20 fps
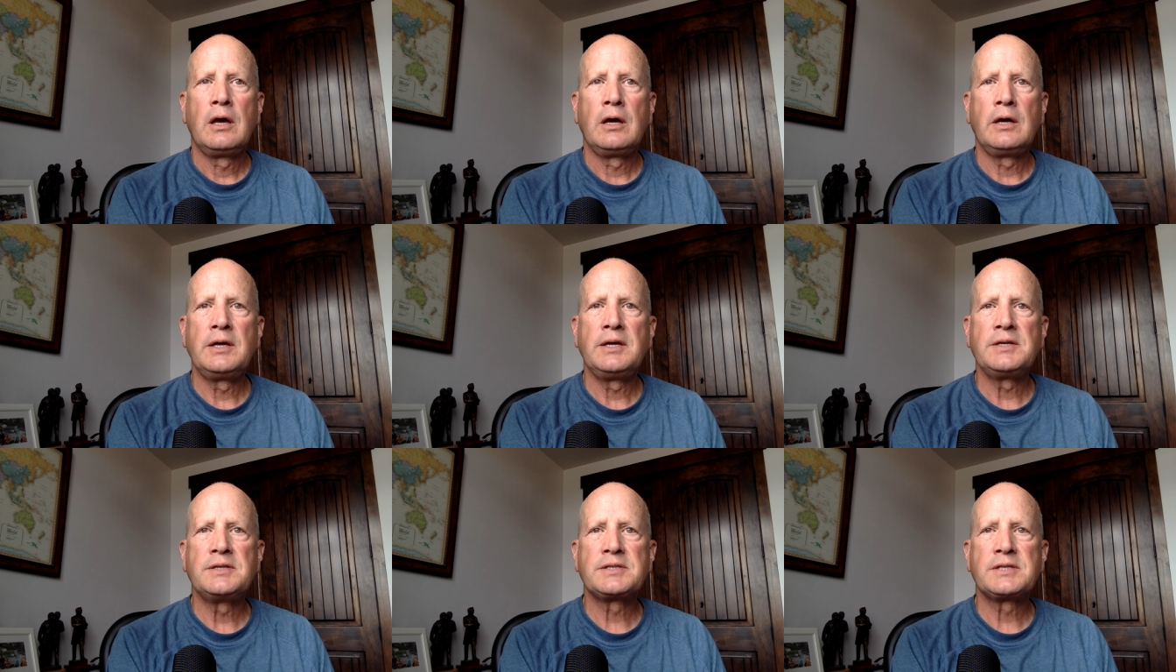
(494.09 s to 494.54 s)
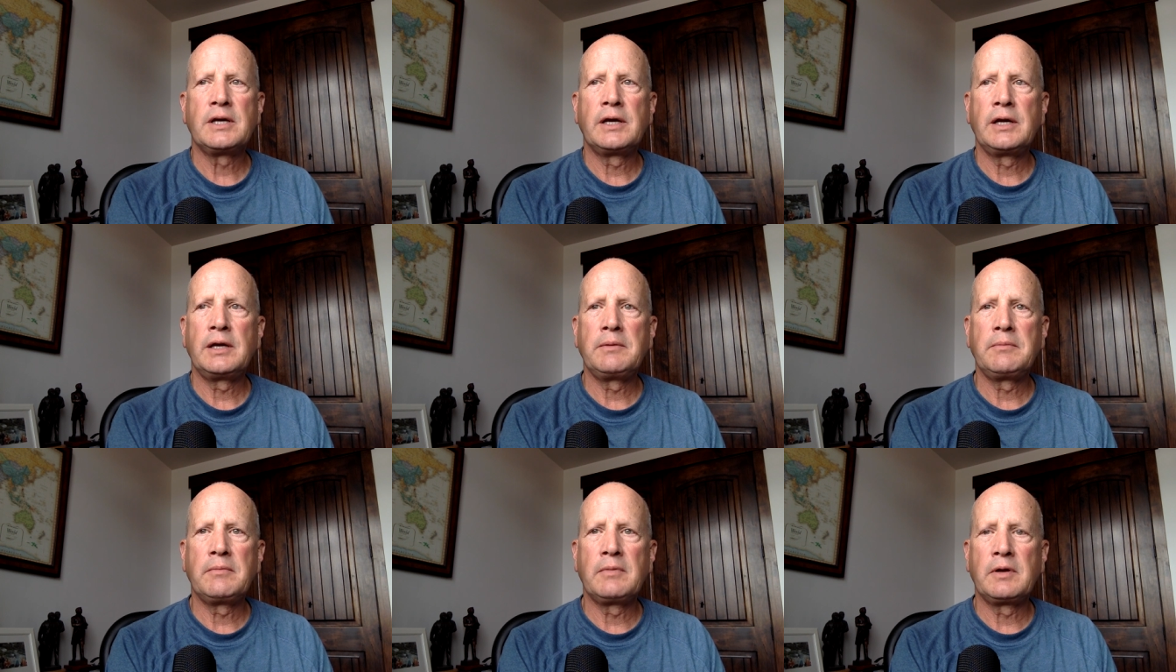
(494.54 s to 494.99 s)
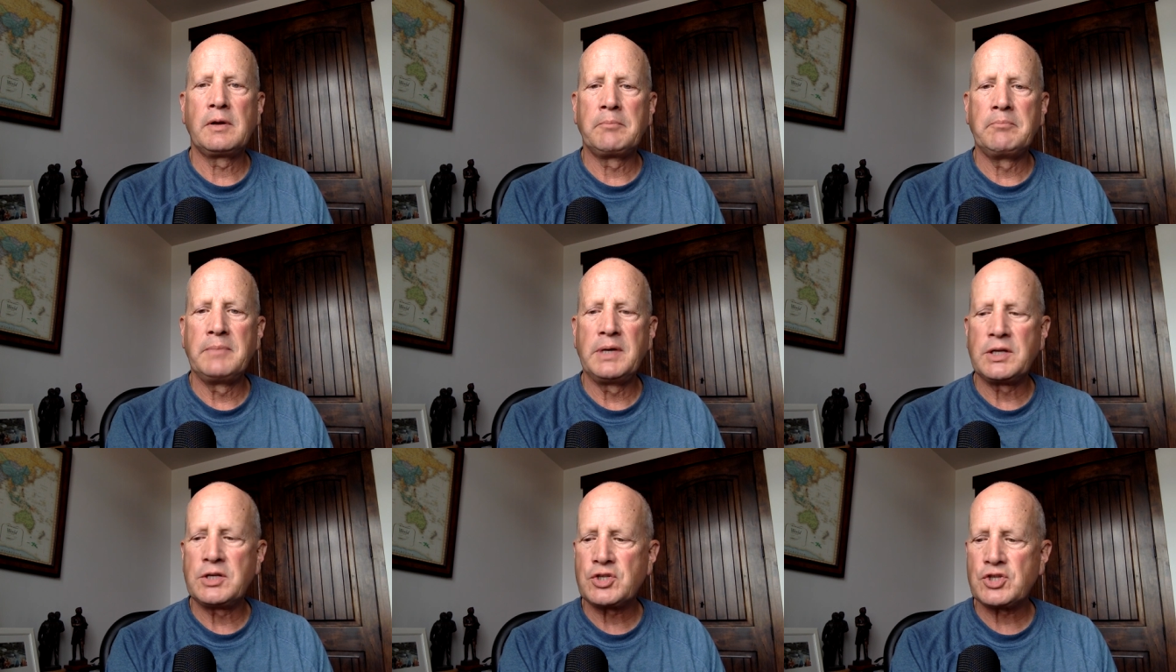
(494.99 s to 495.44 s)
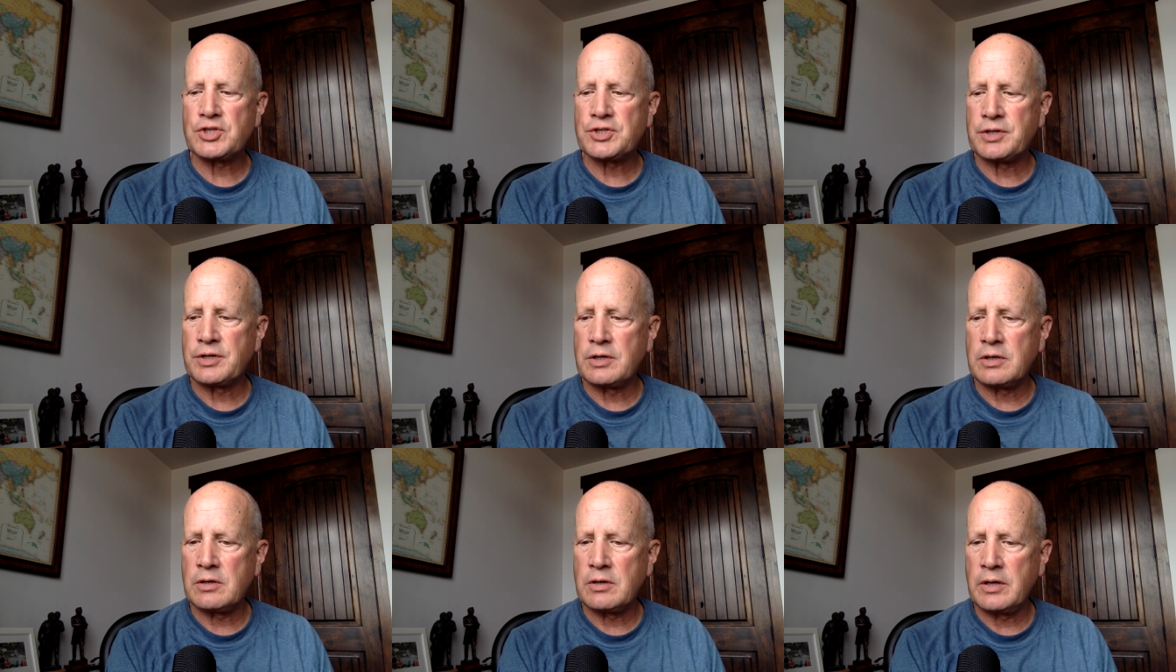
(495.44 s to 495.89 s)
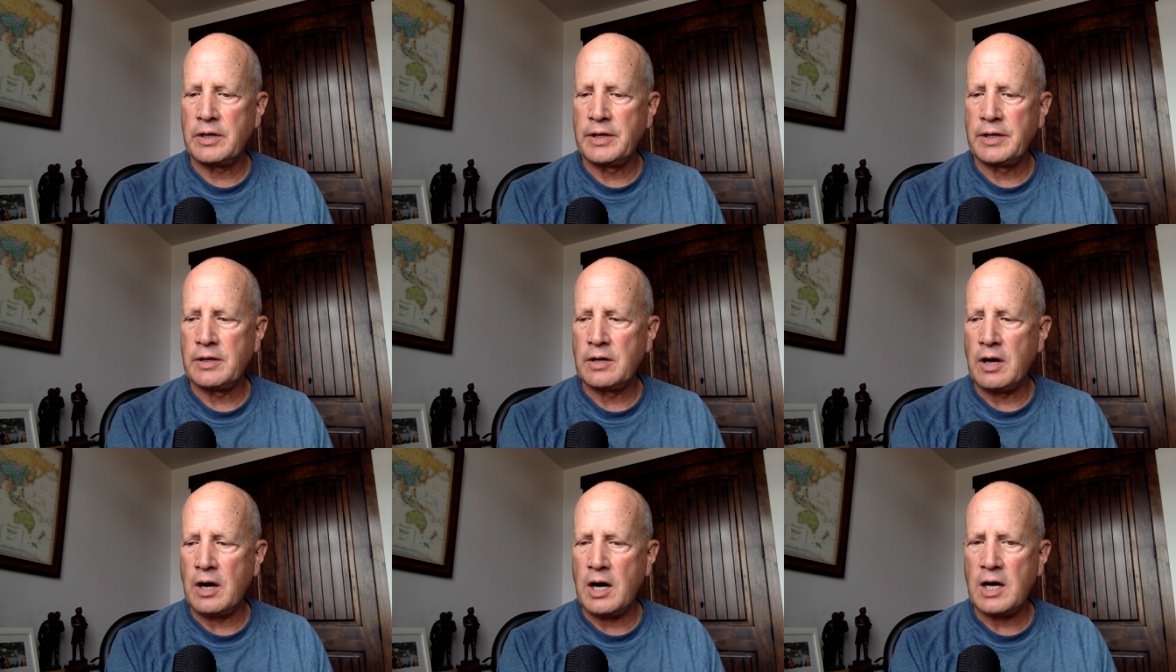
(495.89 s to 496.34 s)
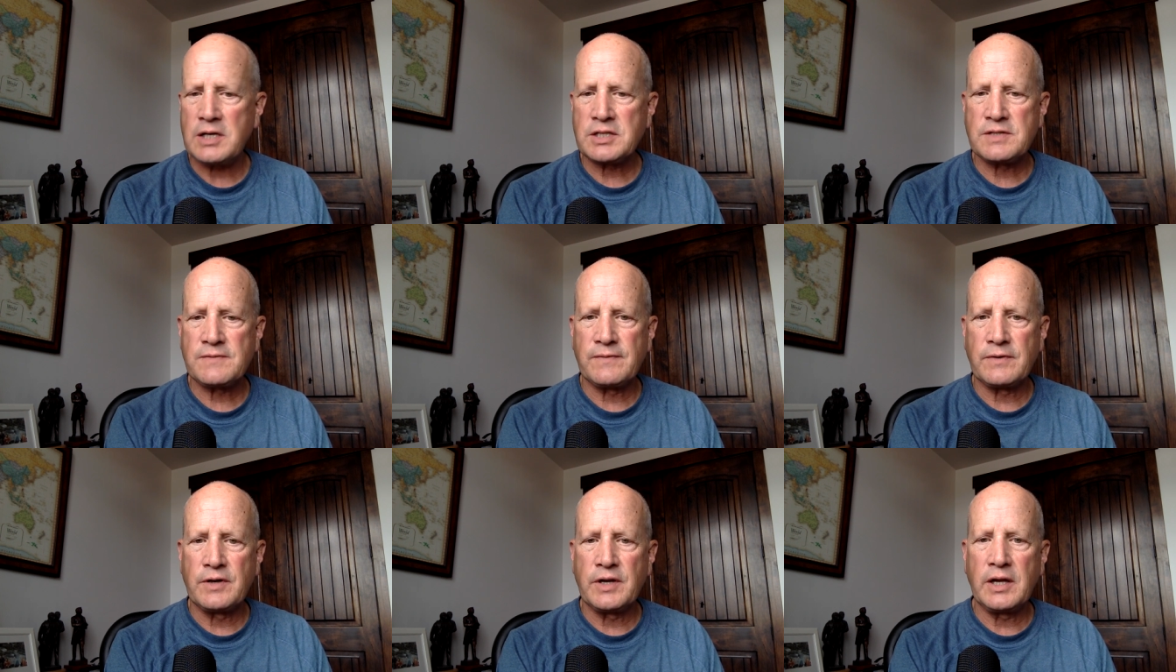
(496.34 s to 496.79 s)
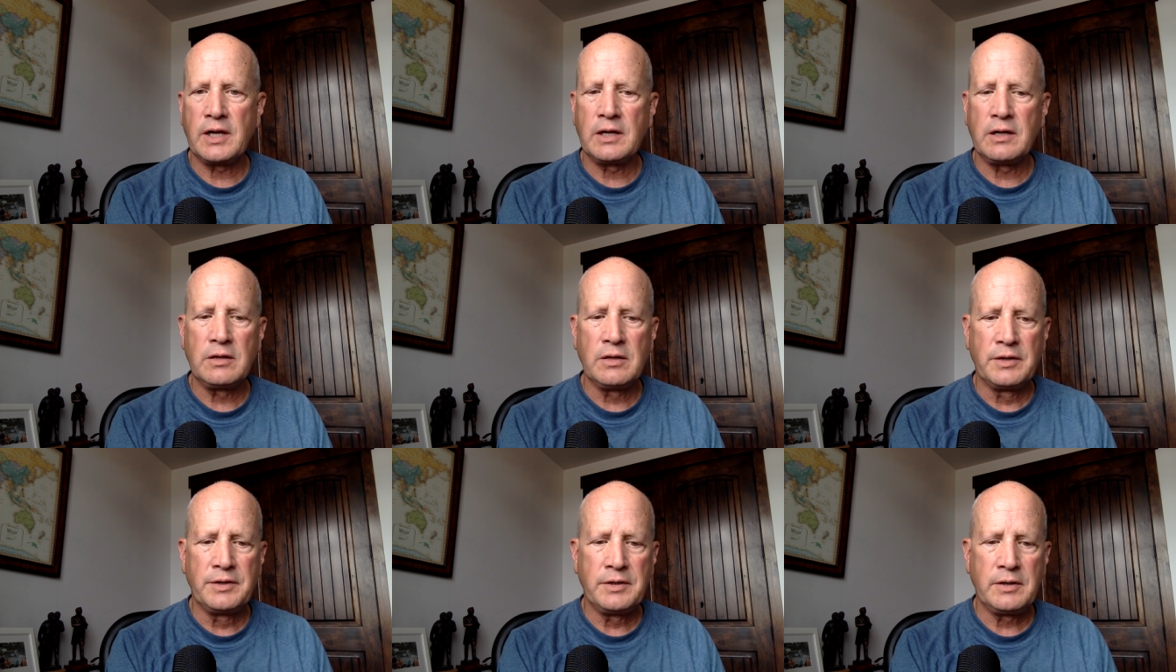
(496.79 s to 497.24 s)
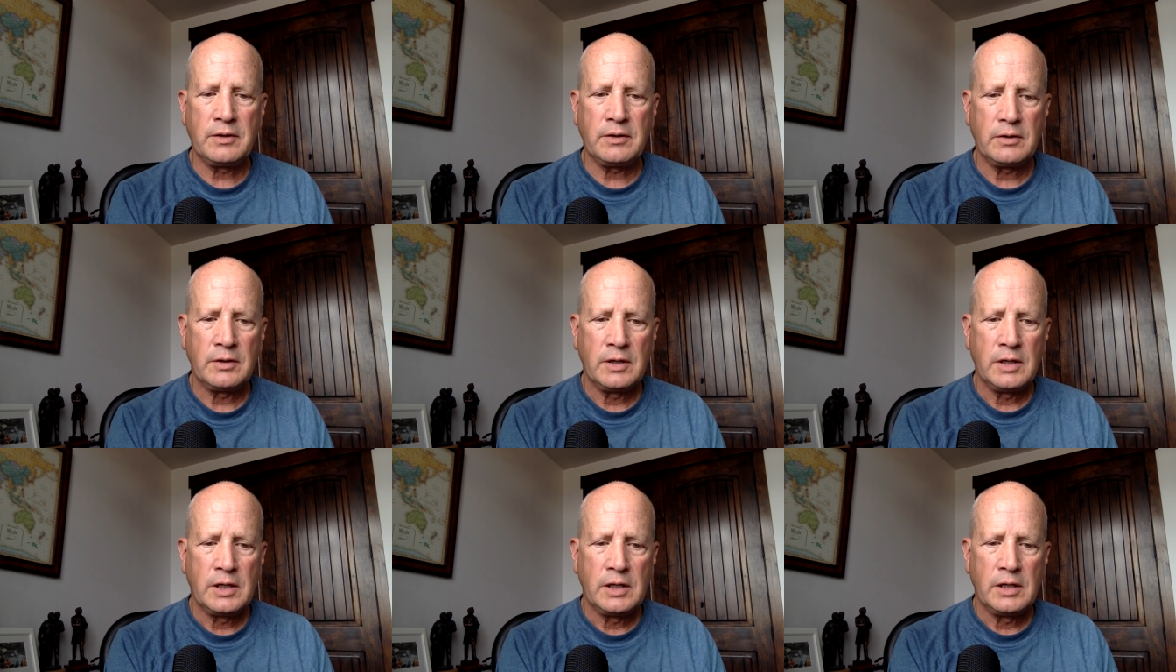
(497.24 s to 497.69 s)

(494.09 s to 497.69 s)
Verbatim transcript: he's a minister in Oxford, England,